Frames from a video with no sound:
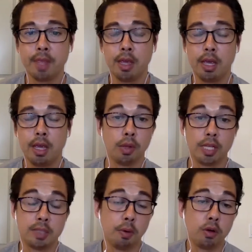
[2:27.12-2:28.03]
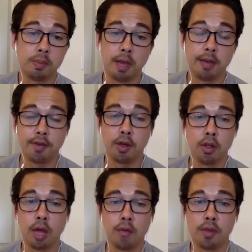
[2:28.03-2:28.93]
it really spoke to me. I fell
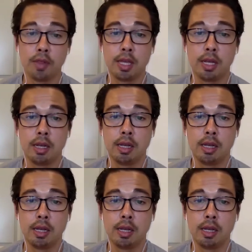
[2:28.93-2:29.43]
in love with it.